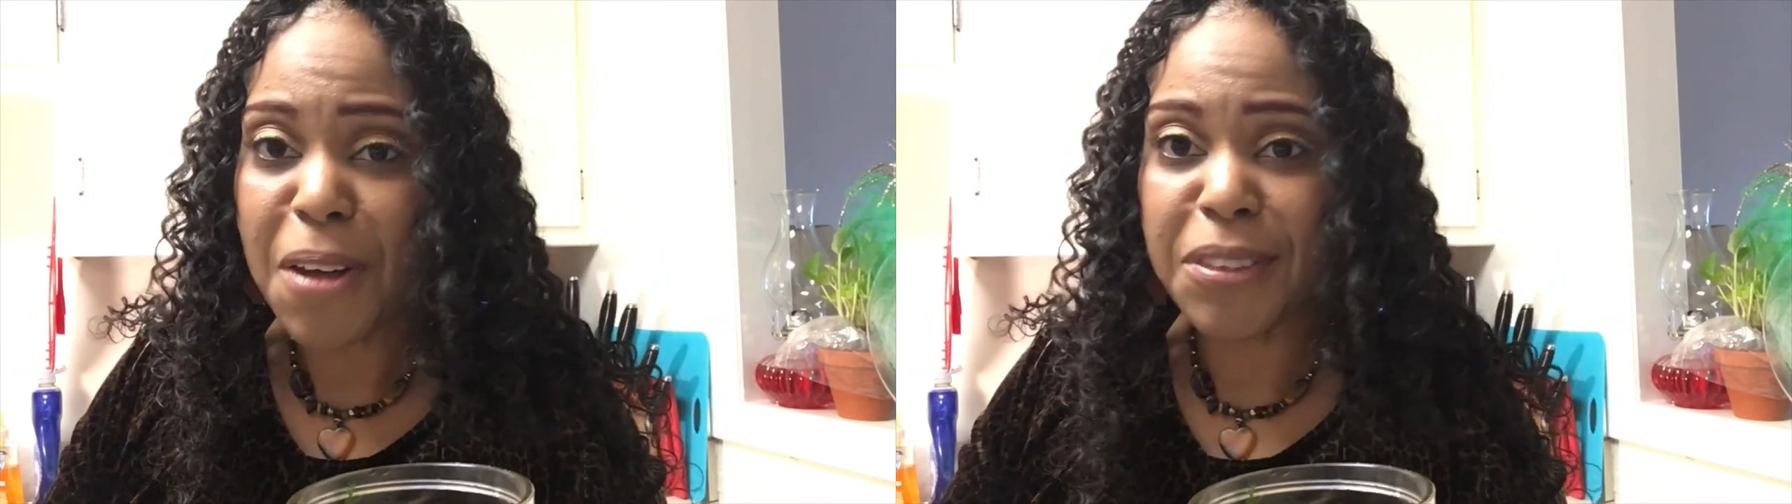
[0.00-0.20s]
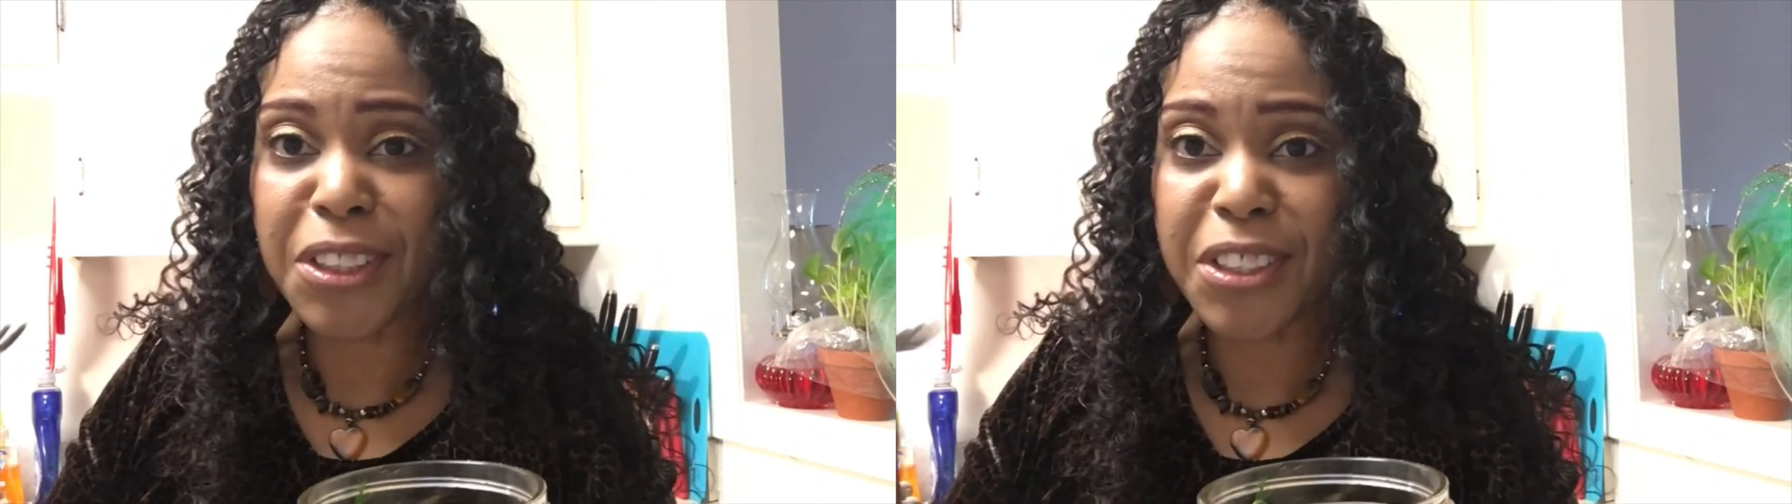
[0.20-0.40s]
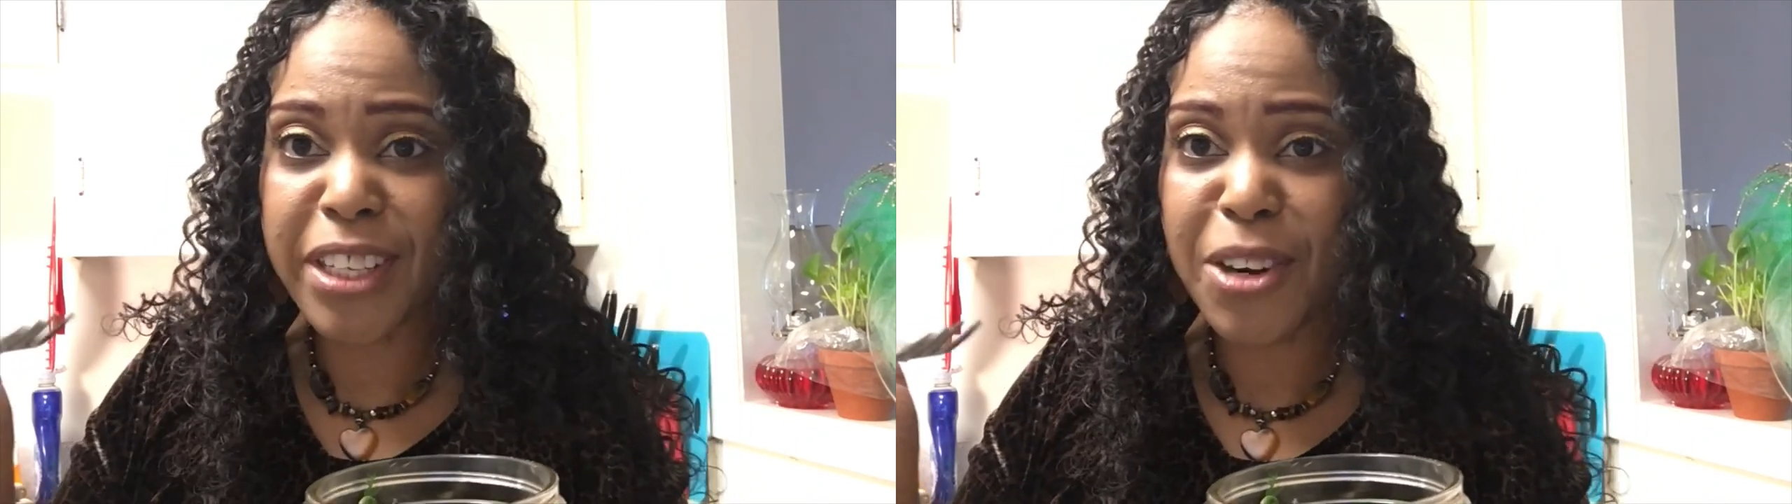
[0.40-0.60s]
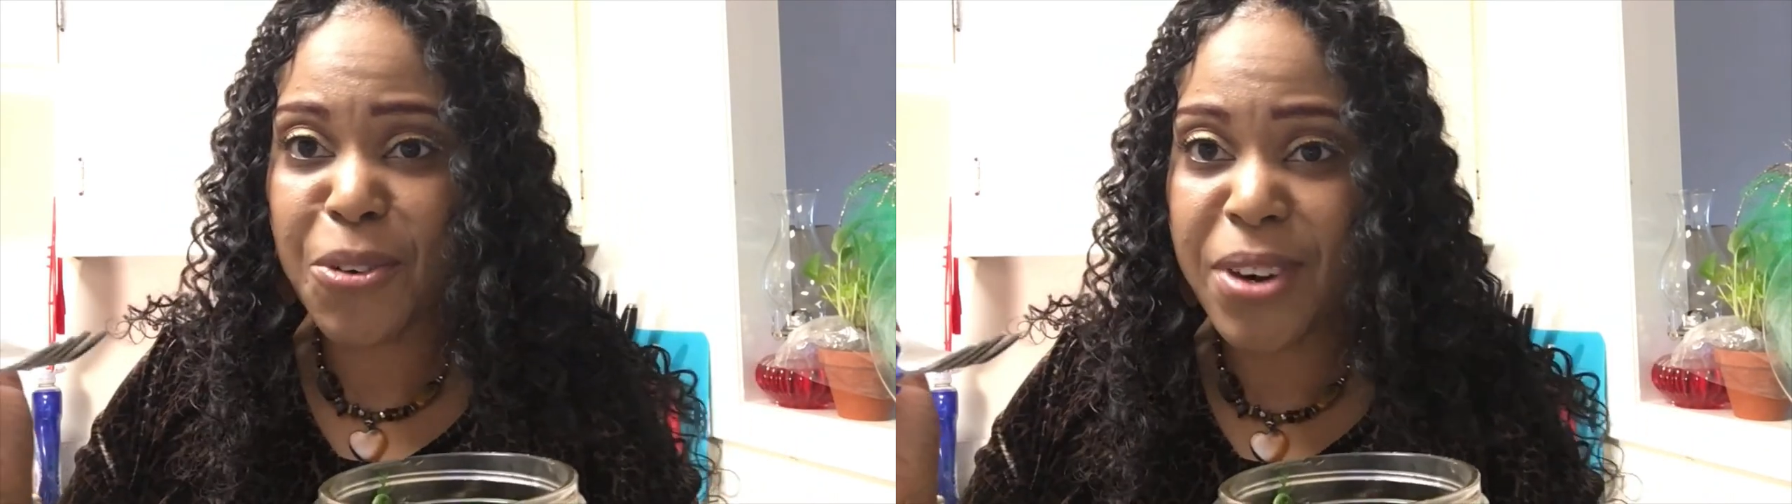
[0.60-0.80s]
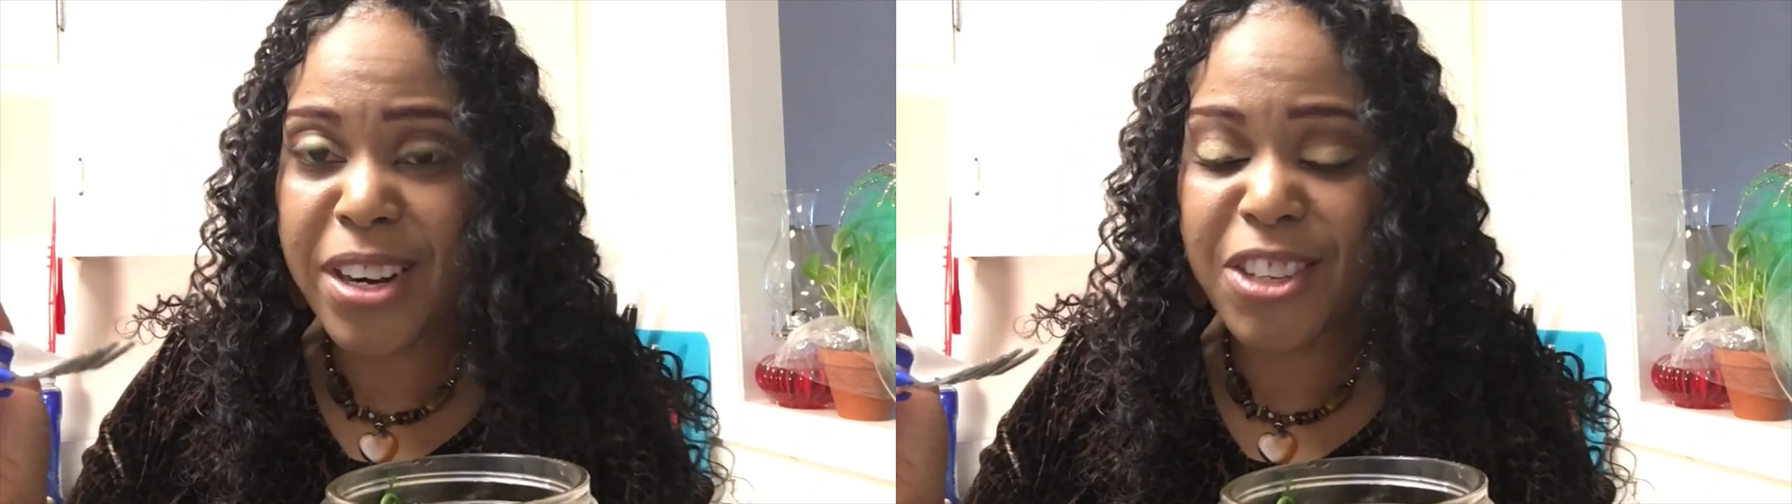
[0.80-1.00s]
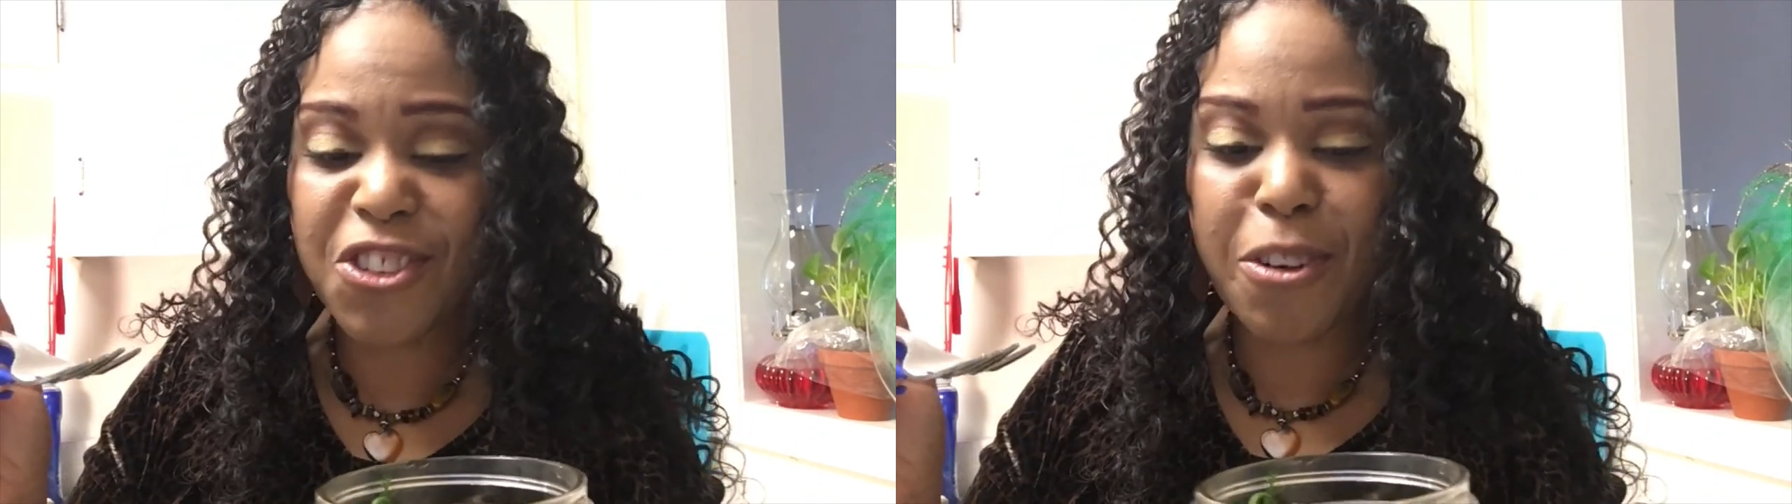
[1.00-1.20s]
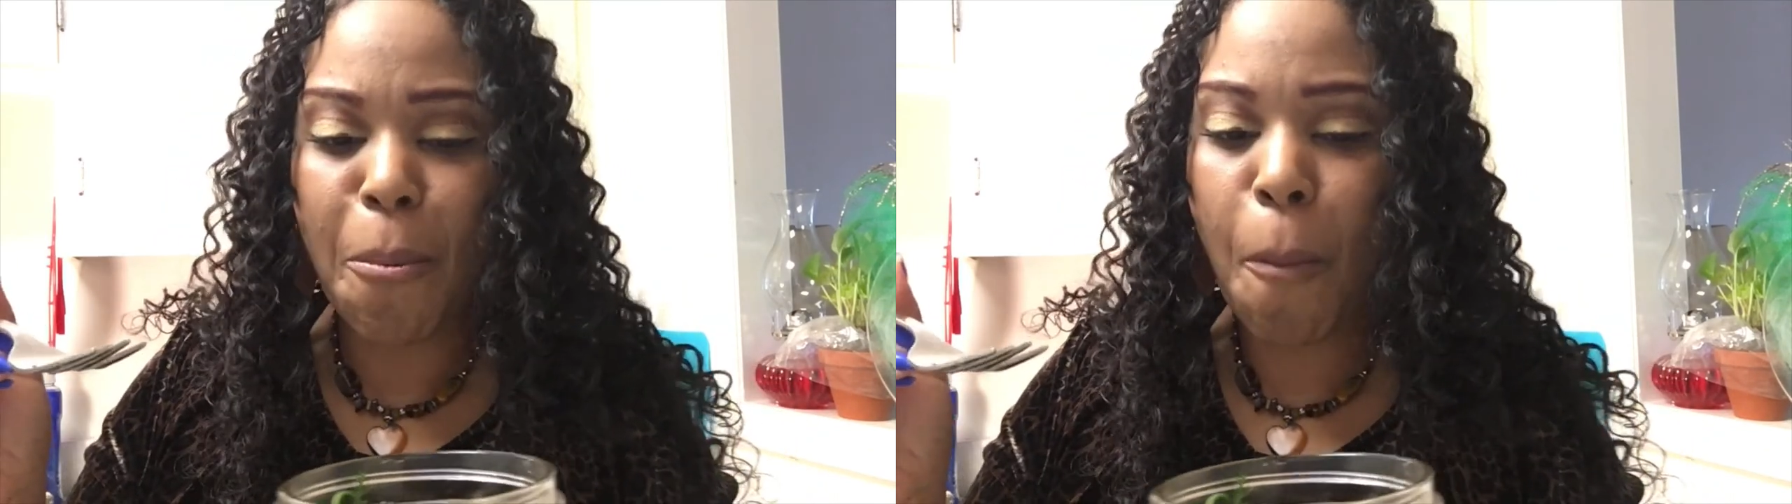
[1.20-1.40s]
There's that crunch.